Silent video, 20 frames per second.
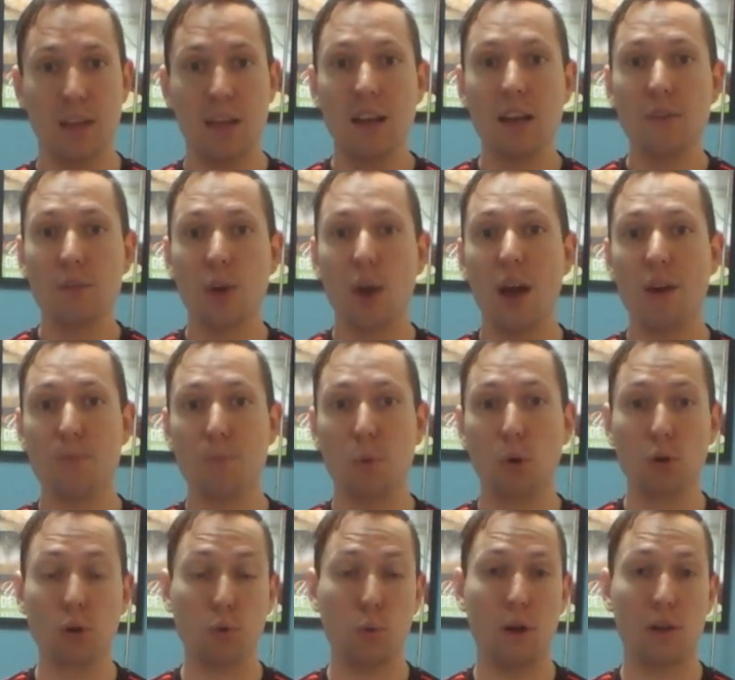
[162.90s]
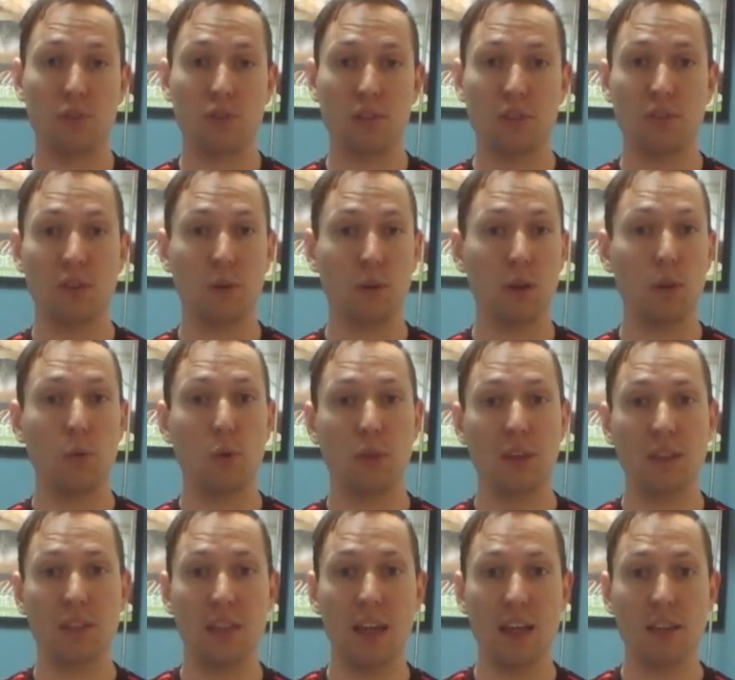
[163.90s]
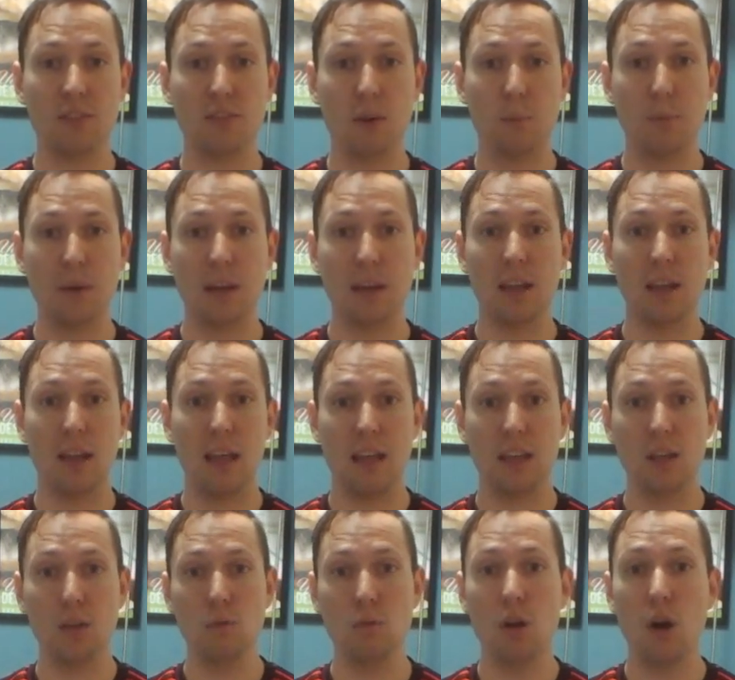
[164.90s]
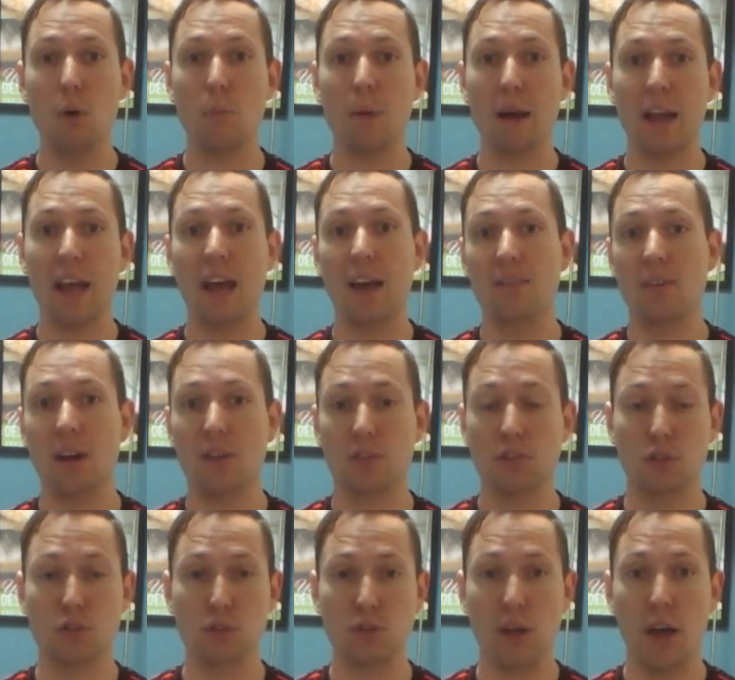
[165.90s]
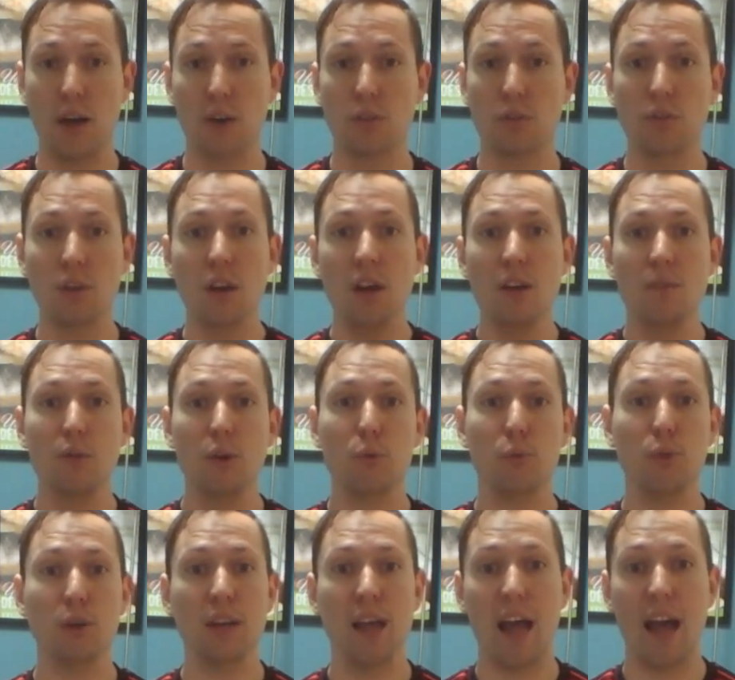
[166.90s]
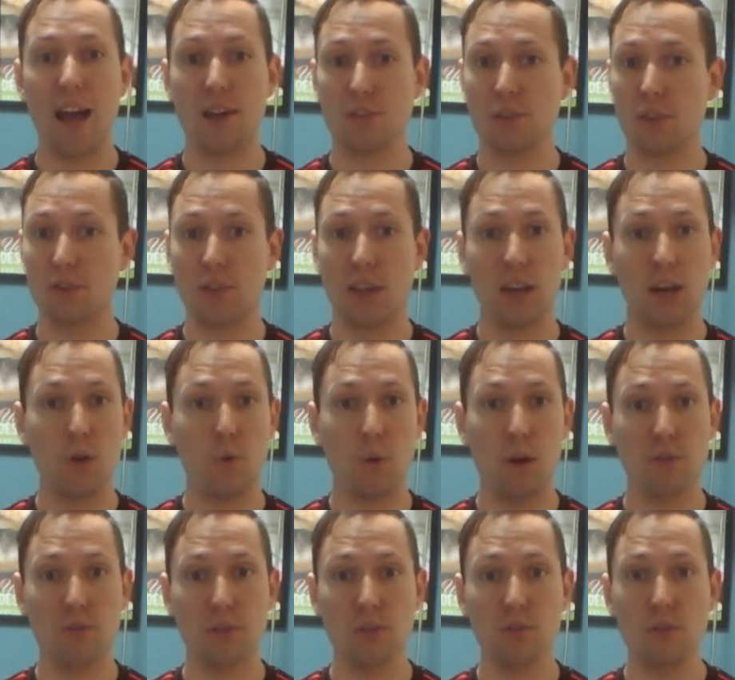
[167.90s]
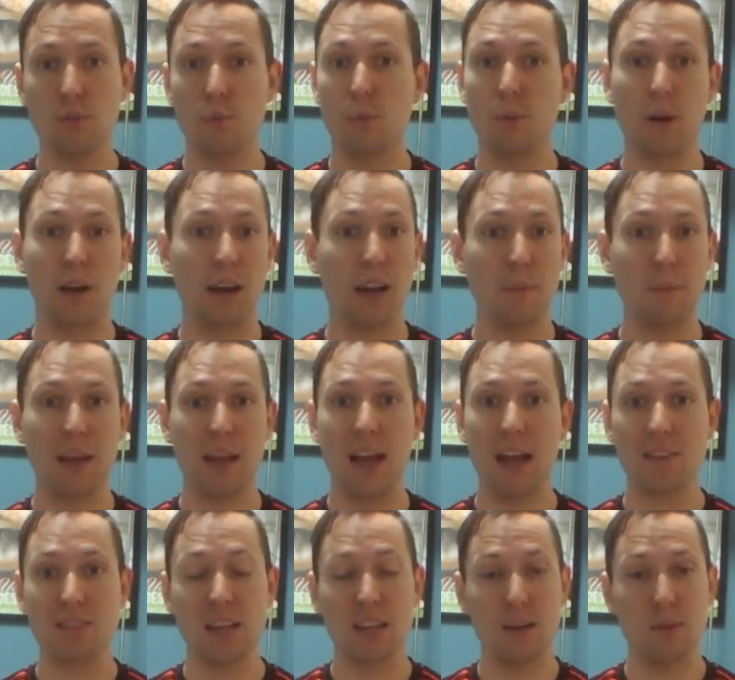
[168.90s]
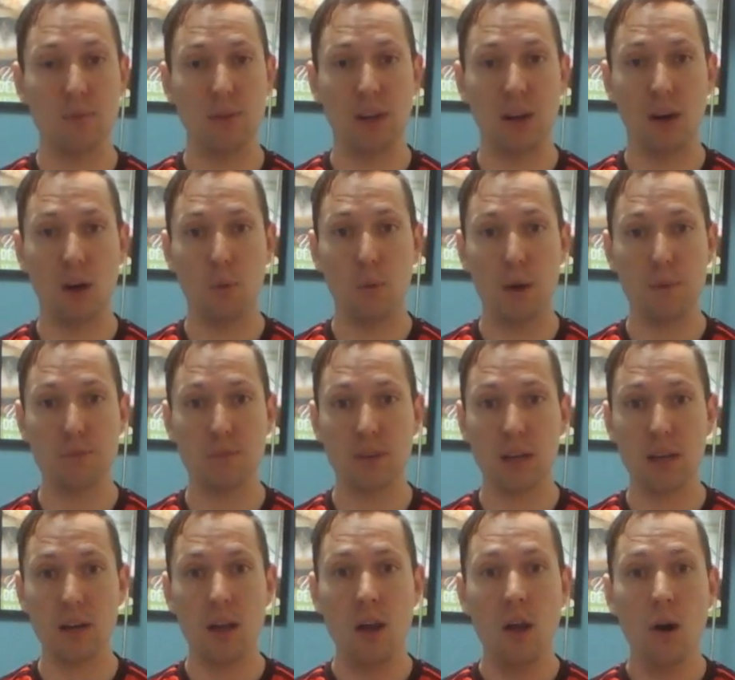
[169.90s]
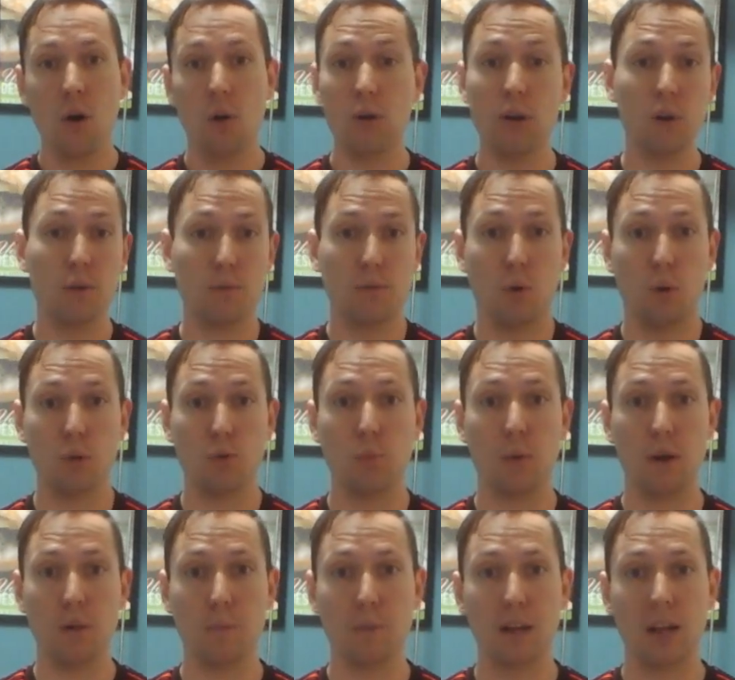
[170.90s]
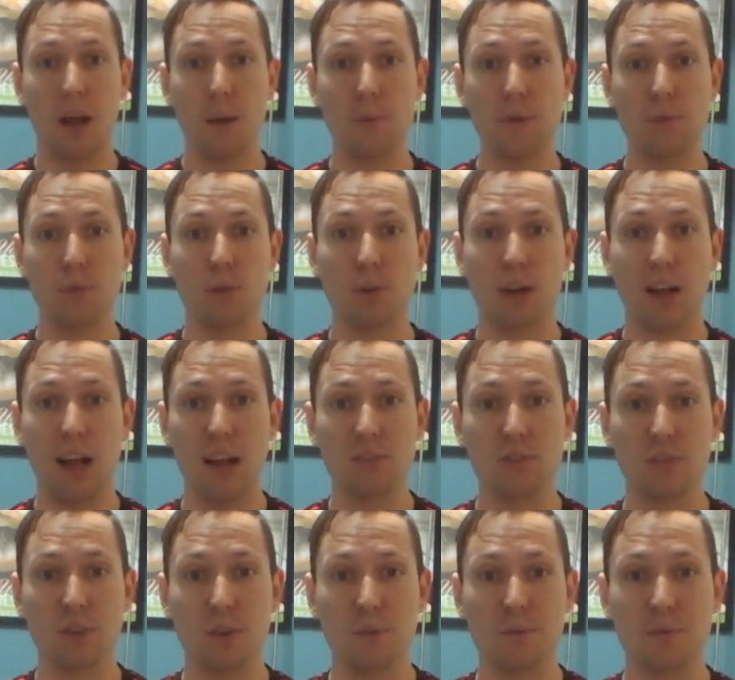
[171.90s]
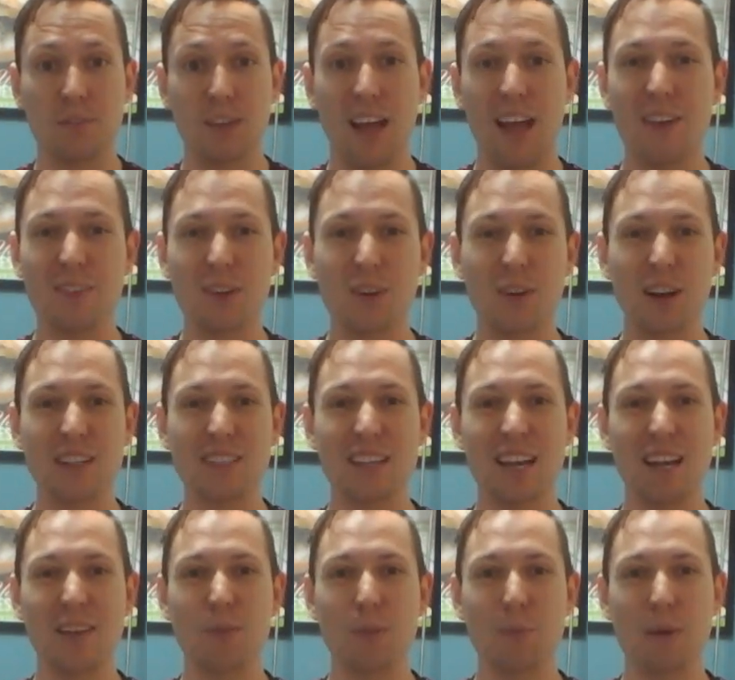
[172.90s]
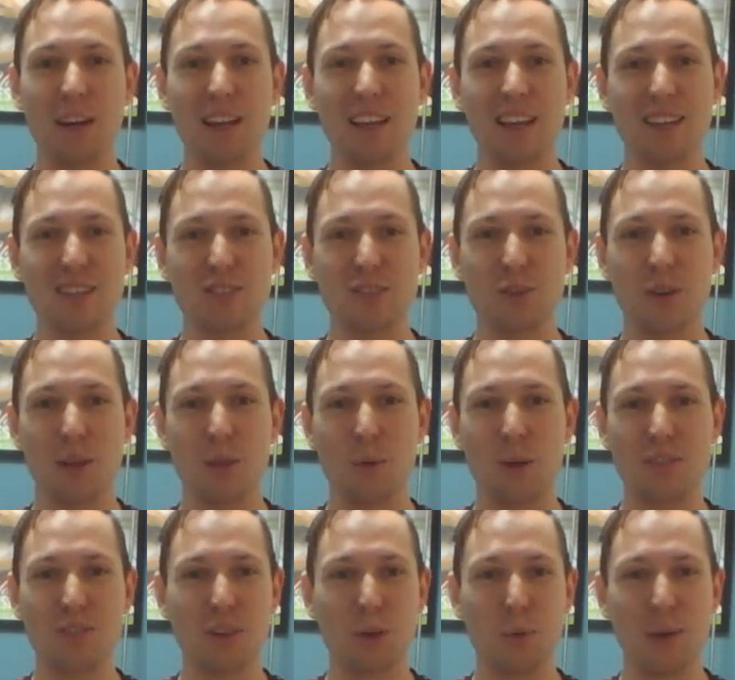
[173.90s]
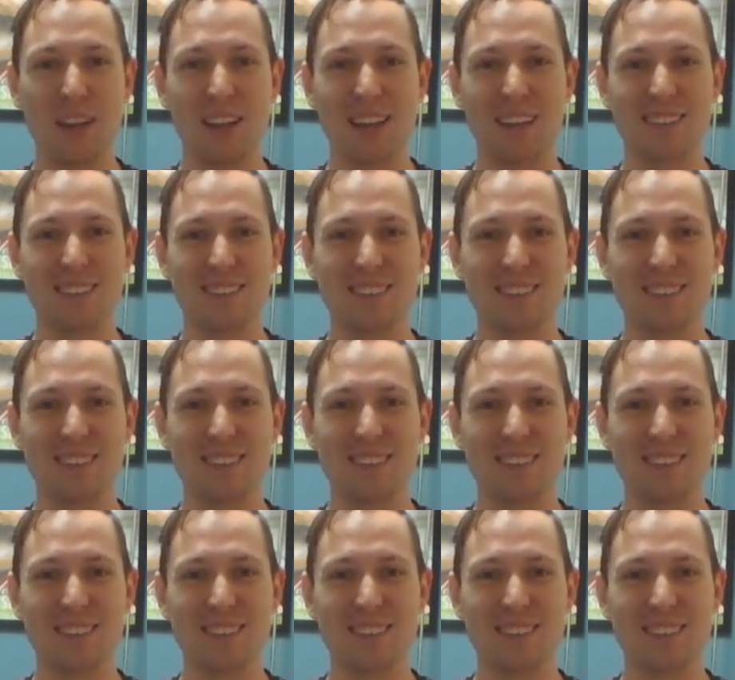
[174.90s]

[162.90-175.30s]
If you have more questions or you think that somebody that you know might have Osgood schlatters feel free to ask us any questions. We can be contacted via our website, or you're, of course, welcome to come in for a consult. Have a great day, everybody, and enjoy the rest of your weekend.